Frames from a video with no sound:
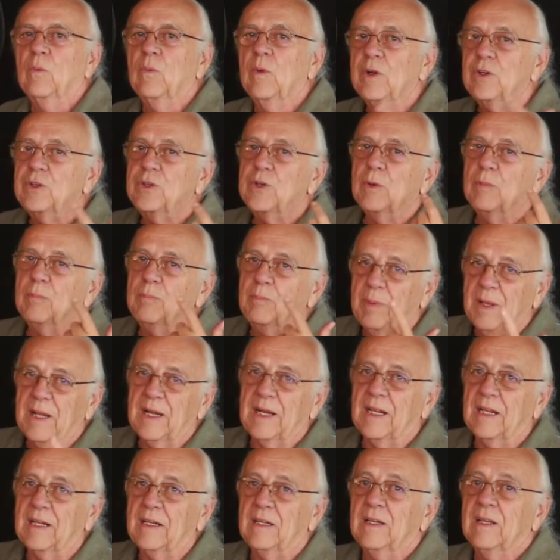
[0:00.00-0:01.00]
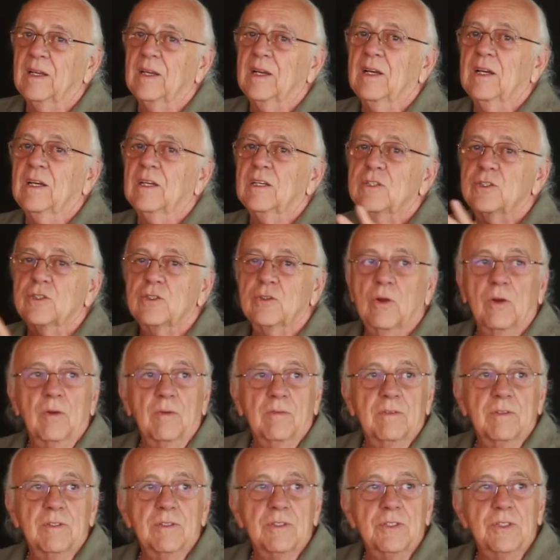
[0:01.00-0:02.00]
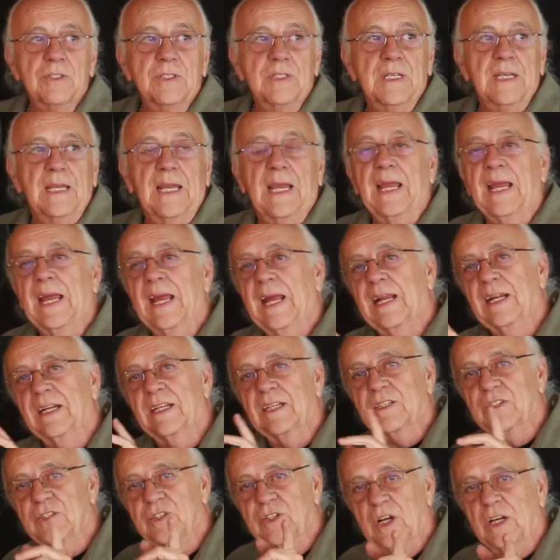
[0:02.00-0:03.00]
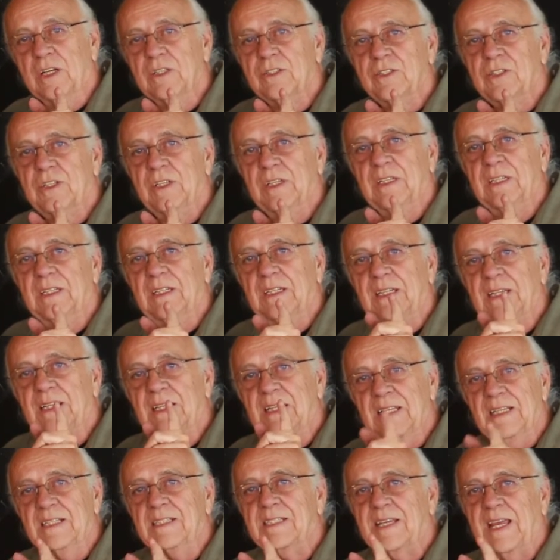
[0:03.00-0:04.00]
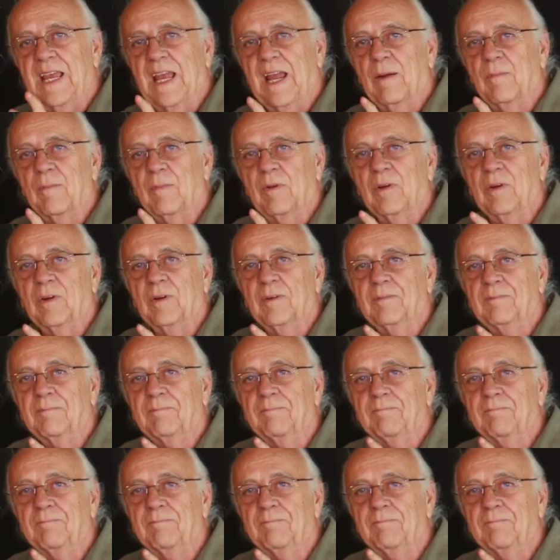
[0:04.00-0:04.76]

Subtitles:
Richard Bennett, serviced and adjusted this camera.